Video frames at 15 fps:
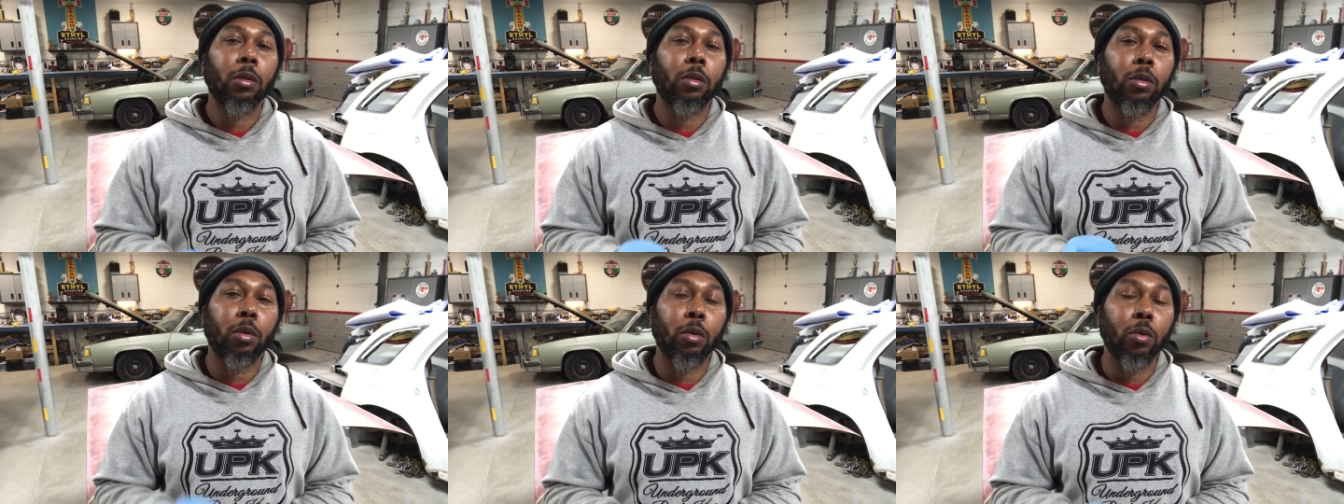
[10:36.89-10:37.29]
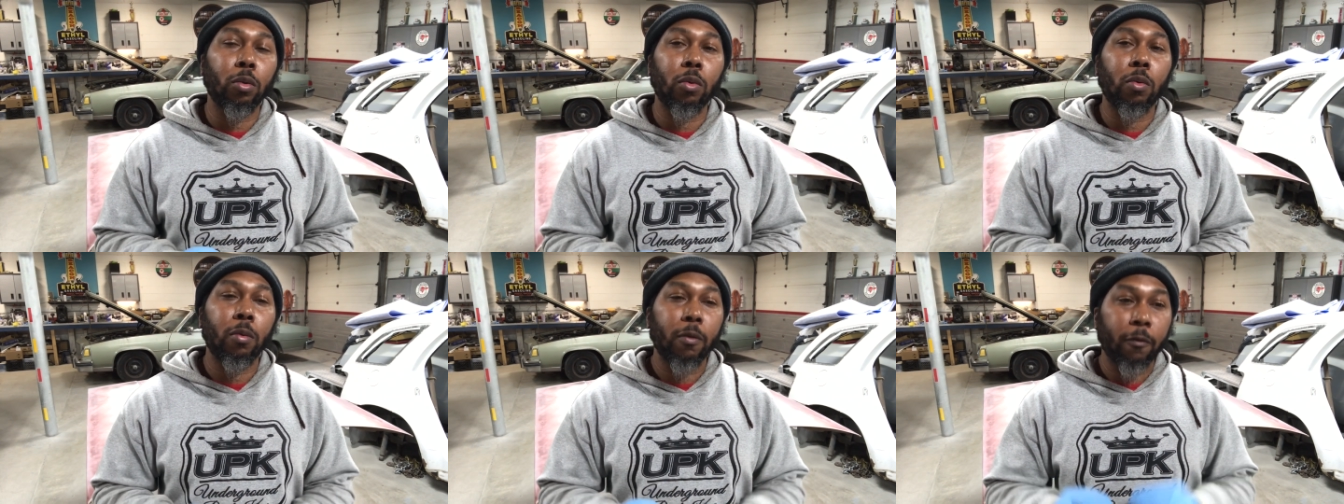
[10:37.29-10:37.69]

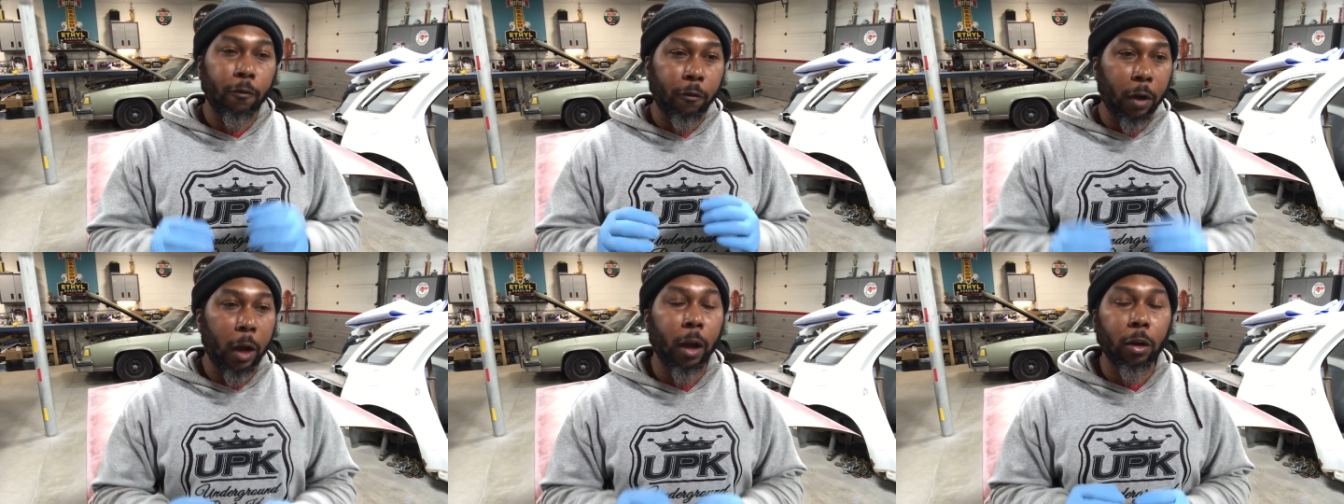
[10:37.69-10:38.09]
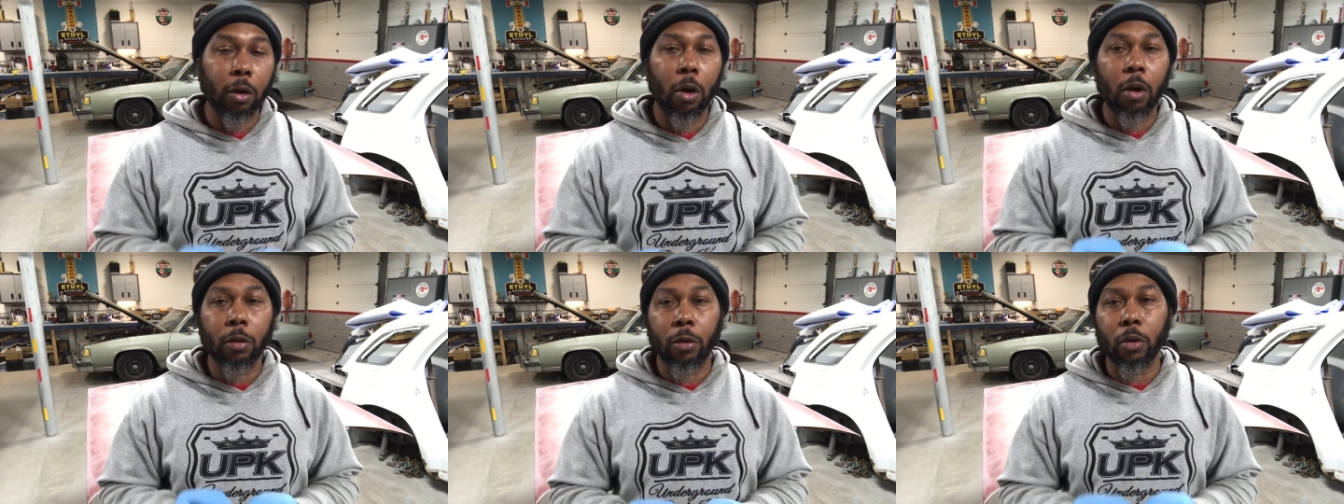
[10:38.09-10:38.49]
to find
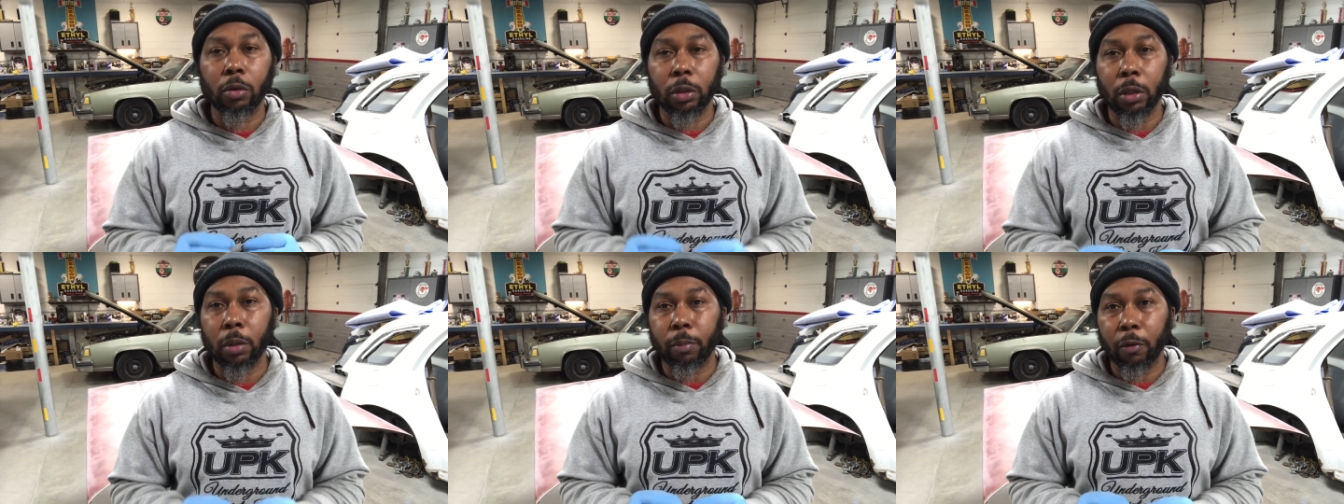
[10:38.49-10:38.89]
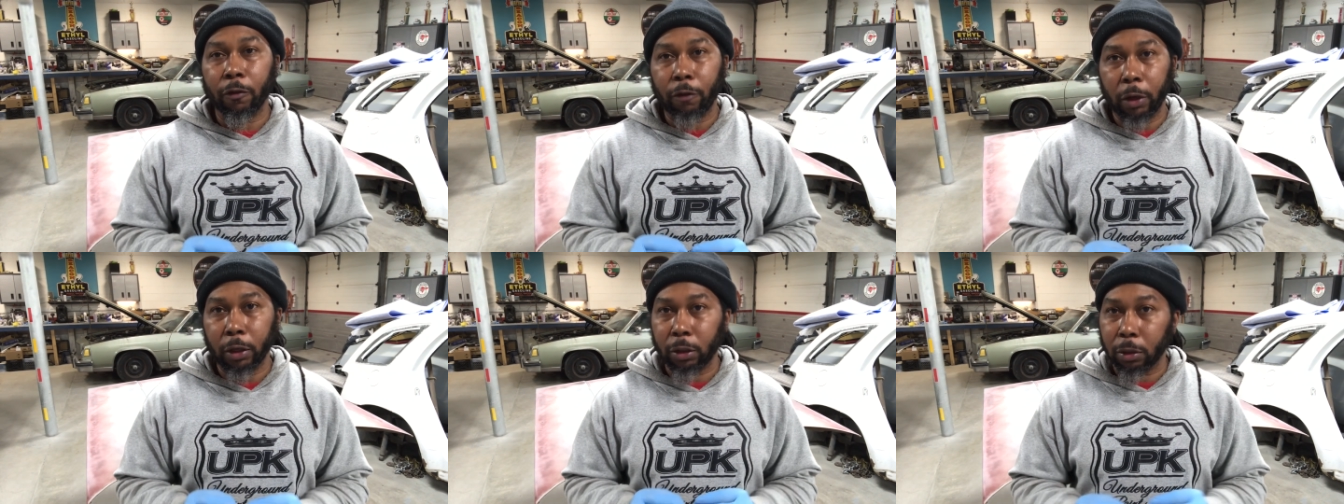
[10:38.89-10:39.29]
all those
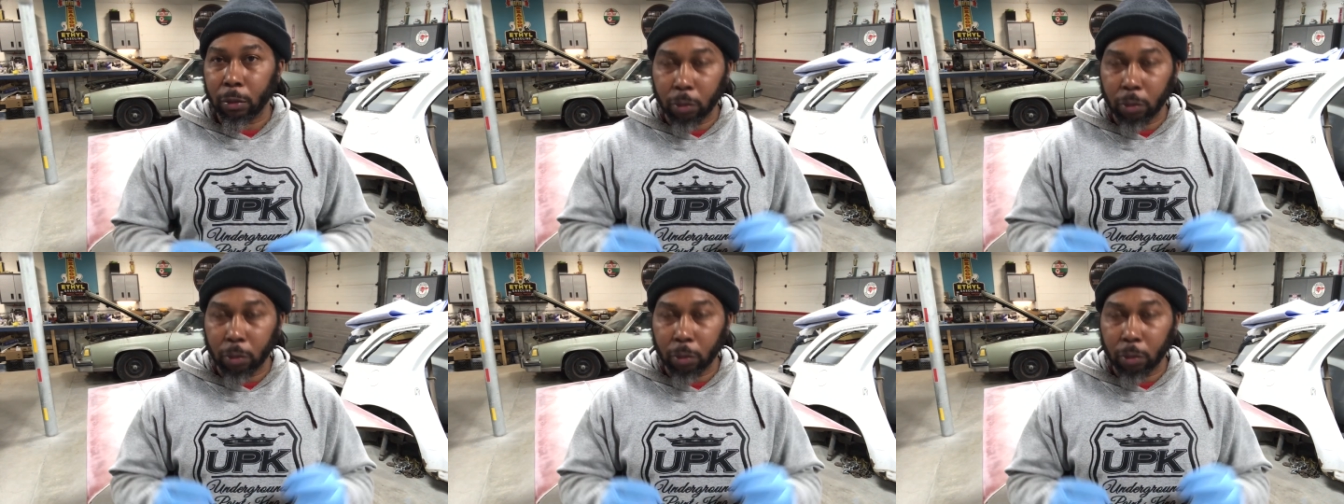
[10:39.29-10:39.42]
imperfections.